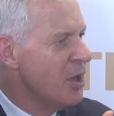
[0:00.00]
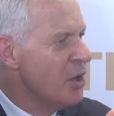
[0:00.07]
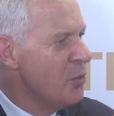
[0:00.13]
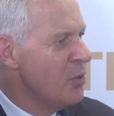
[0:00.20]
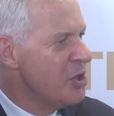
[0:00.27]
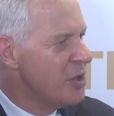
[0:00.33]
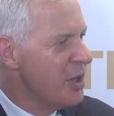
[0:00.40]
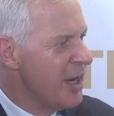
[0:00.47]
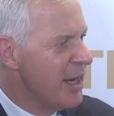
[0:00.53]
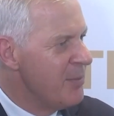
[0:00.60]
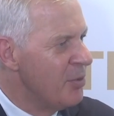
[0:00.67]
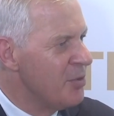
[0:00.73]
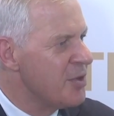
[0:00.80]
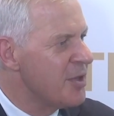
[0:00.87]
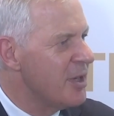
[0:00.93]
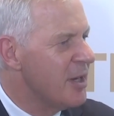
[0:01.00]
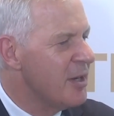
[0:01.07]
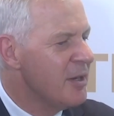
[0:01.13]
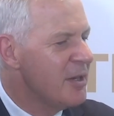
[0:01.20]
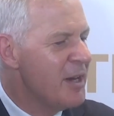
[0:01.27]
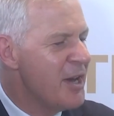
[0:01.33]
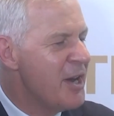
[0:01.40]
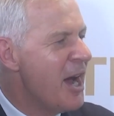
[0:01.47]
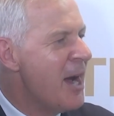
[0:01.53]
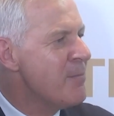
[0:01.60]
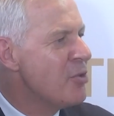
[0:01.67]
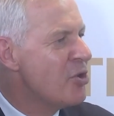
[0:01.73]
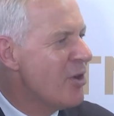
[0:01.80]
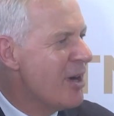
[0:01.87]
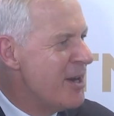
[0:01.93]
which mm -hmm. enables uh, an
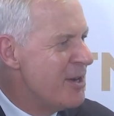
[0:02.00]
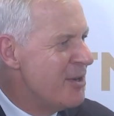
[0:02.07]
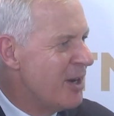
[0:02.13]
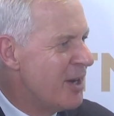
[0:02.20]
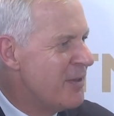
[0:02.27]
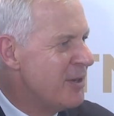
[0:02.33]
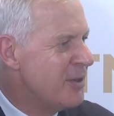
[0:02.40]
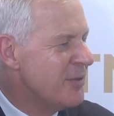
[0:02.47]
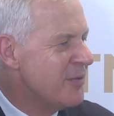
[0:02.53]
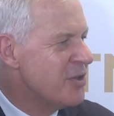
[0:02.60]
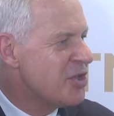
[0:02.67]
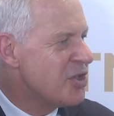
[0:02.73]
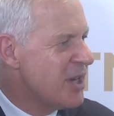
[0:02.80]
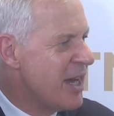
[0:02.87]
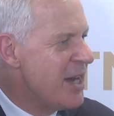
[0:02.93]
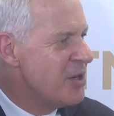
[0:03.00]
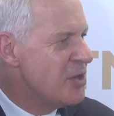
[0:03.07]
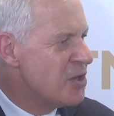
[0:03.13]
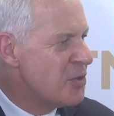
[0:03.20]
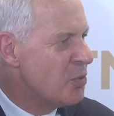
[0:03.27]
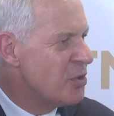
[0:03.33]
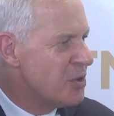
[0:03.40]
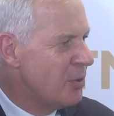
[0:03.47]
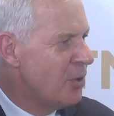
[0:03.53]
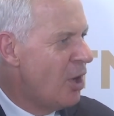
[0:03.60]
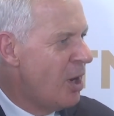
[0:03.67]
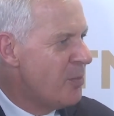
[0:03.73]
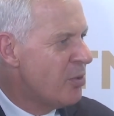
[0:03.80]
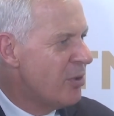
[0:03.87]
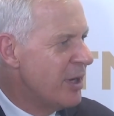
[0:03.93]
upgrade, I think, of the standards which will
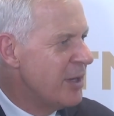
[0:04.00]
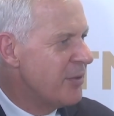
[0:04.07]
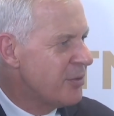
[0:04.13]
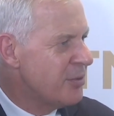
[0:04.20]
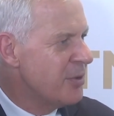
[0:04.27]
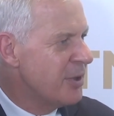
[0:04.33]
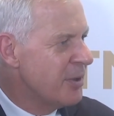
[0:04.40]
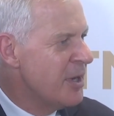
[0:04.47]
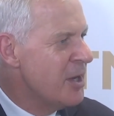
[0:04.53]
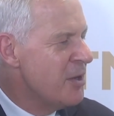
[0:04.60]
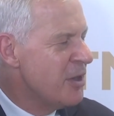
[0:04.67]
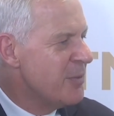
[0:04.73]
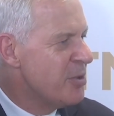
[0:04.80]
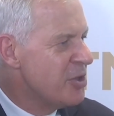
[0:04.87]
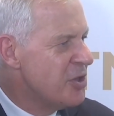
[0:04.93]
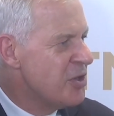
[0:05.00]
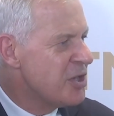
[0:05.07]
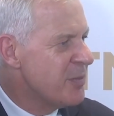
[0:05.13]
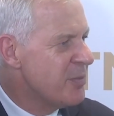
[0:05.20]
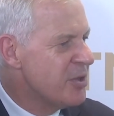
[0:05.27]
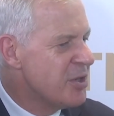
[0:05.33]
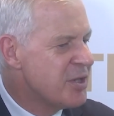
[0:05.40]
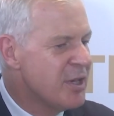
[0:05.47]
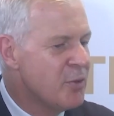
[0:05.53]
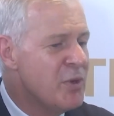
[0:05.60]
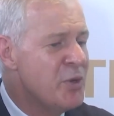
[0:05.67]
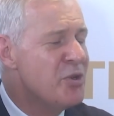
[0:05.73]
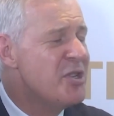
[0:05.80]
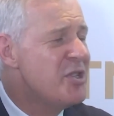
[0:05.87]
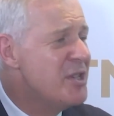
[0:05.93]
operate through the, the participants there.
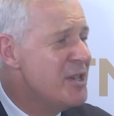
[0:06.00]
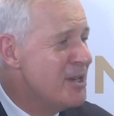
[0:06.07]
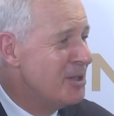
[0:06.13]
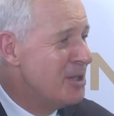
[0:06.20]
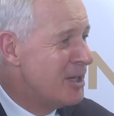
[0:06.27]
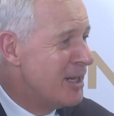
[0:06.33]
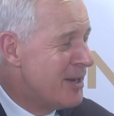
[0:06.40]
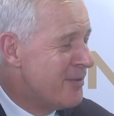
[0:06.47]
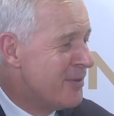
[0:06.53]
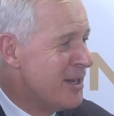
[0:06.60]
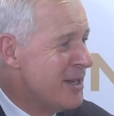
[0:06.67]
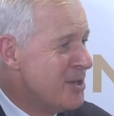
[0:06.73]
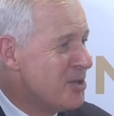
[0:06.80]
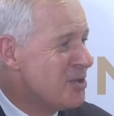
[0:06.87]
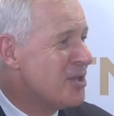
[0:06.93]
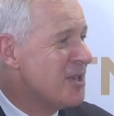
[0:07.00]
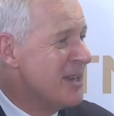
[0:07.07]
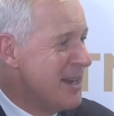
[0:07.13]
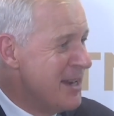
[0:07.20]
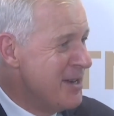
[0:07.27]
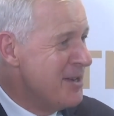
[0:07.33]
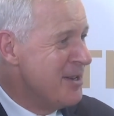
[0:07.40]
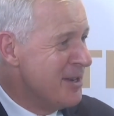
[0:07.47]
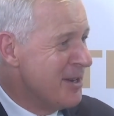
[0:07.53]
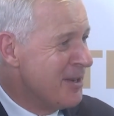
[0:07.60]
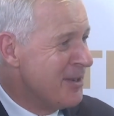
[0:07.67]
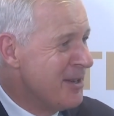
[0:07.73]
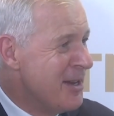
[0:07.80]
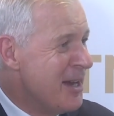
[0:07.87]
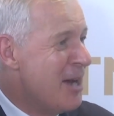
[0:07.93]
We would dearly love to see India
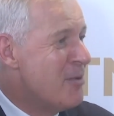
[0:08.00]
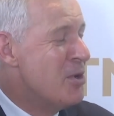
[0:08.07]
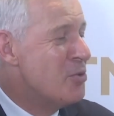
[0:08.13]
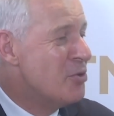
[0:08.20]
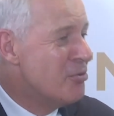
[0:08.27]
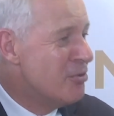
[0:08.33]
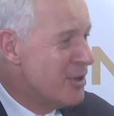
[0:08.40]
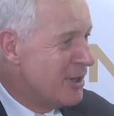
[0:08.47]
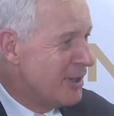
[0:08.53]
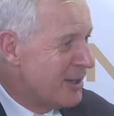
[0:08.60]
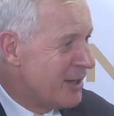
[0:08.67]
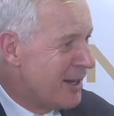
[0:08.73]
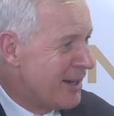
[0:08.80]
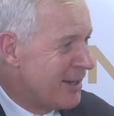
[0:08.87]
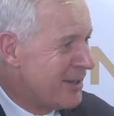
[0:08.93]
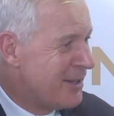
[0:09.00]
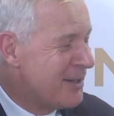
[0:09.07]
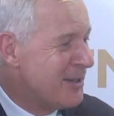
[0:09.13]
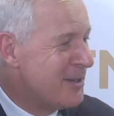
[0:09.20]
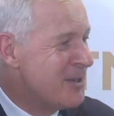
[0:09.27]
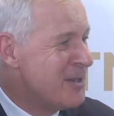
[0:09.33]
and we would really like uh,